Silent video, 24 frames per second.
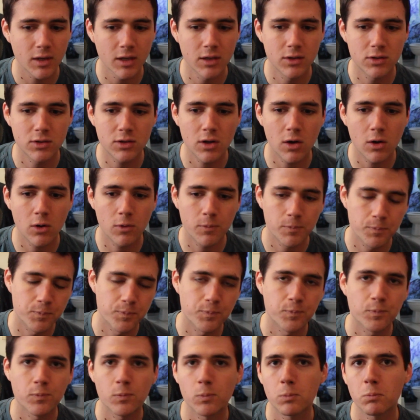So,
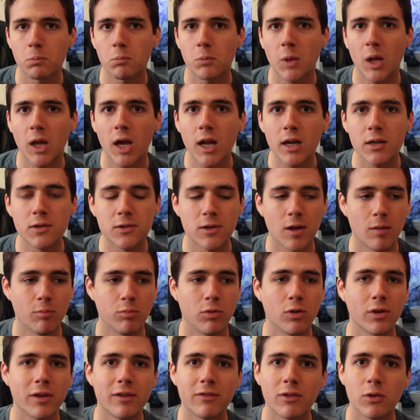kind of stopped
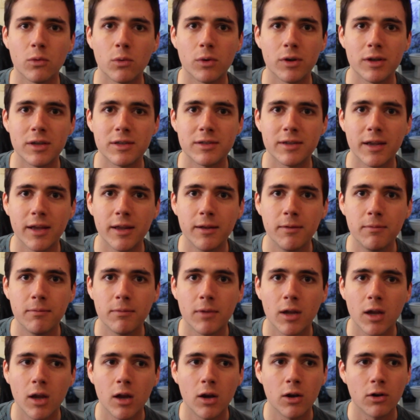believing what he said,
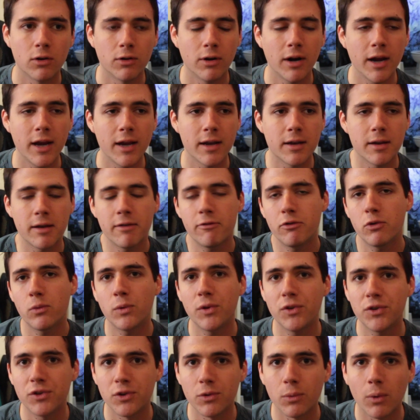right? And every
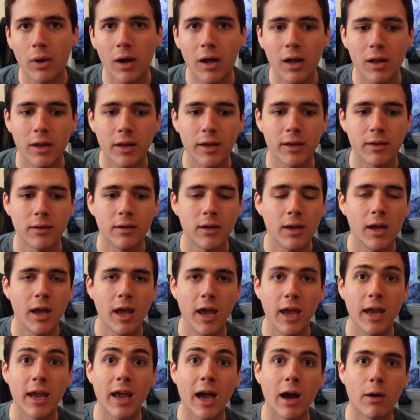once in a while, I
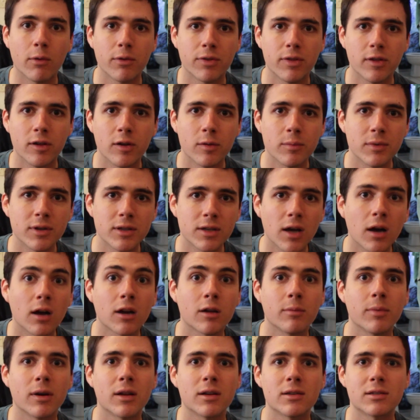hang out with him and
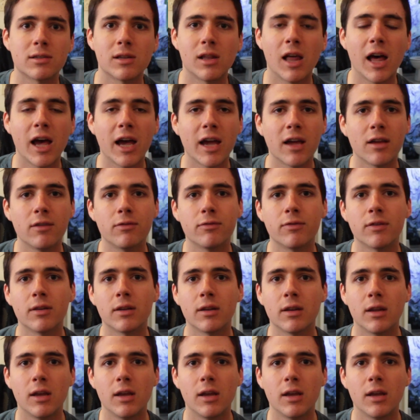talk about his life,